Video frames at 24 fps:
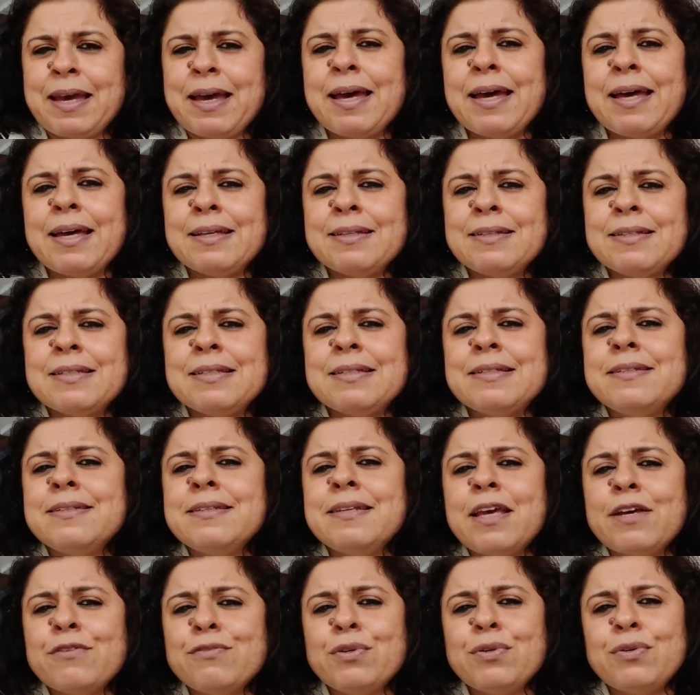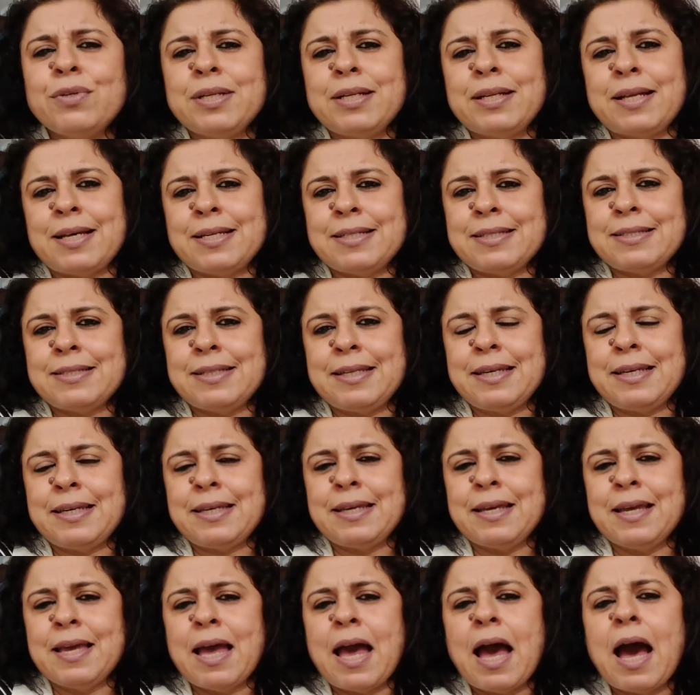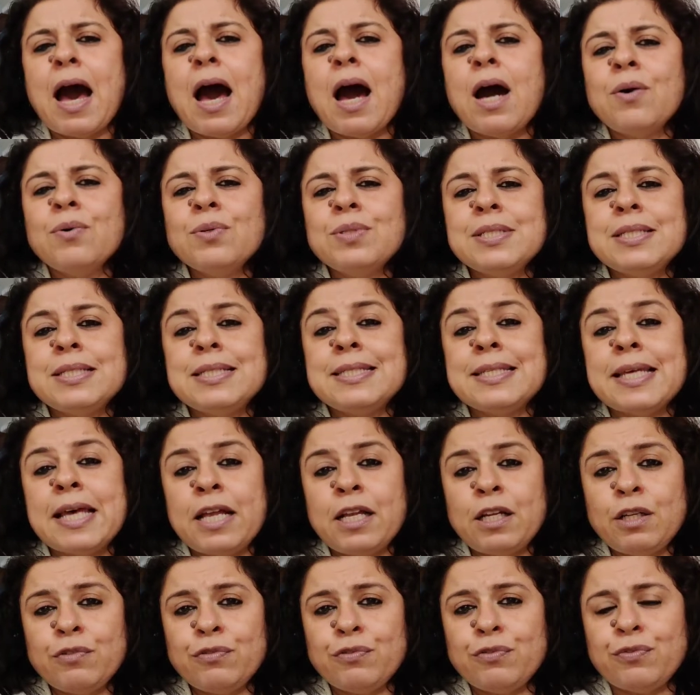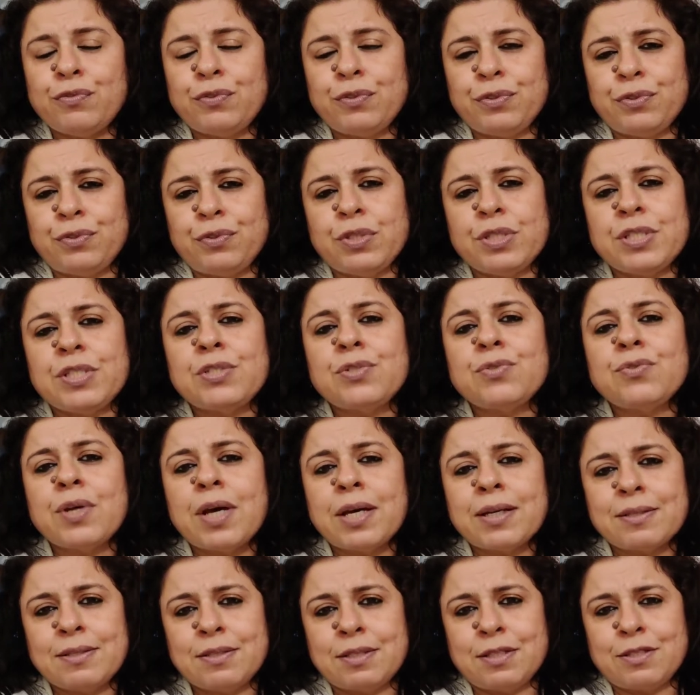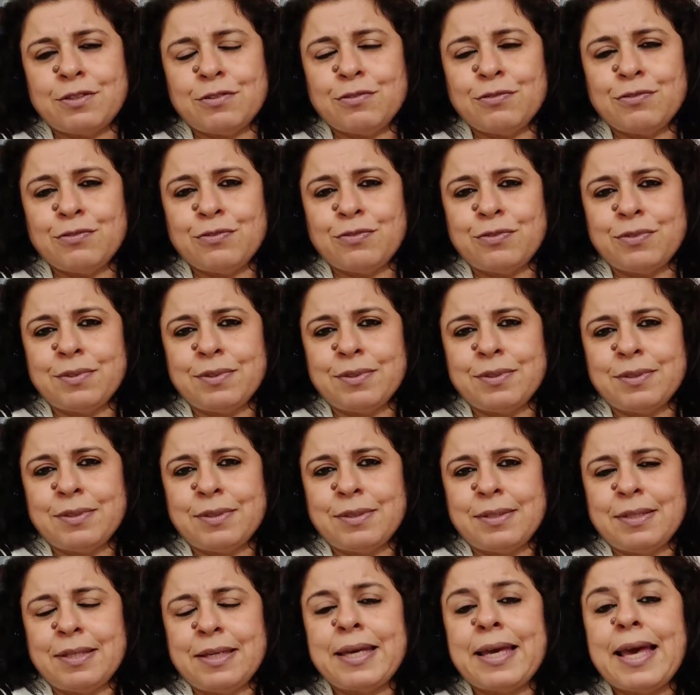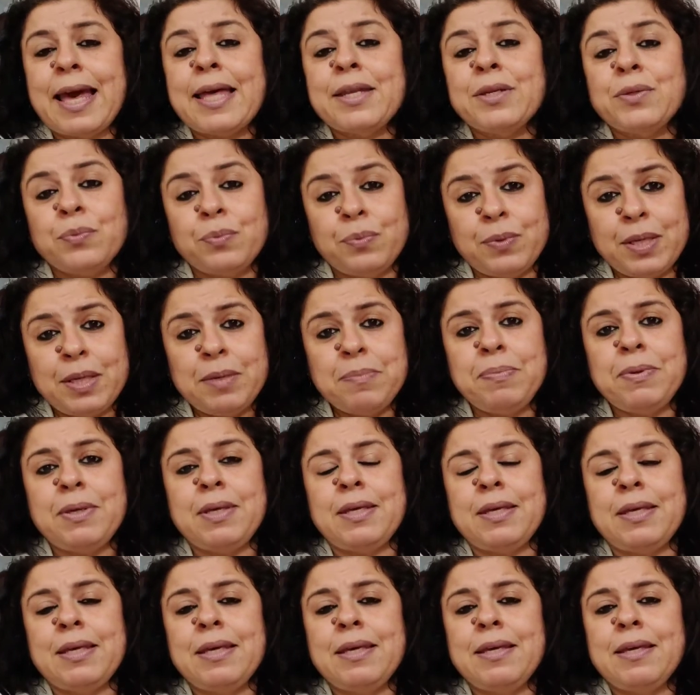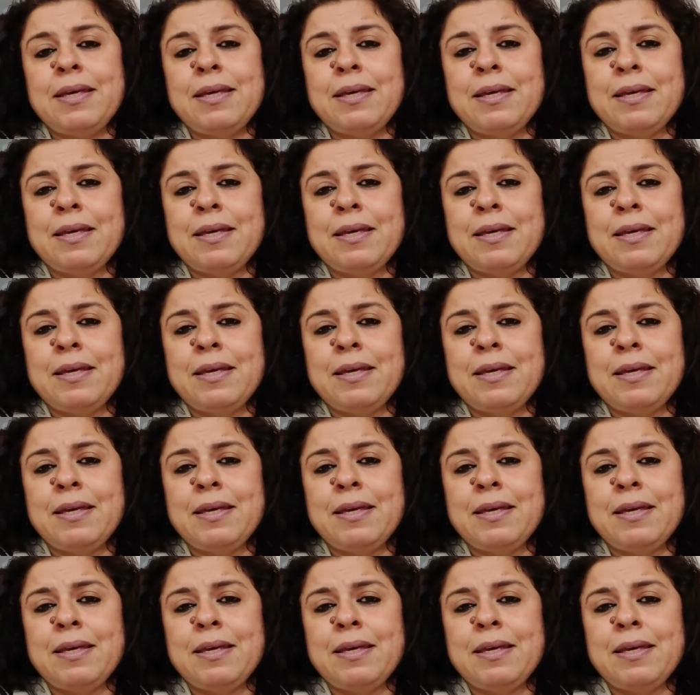and never realizing how self-destructive can we be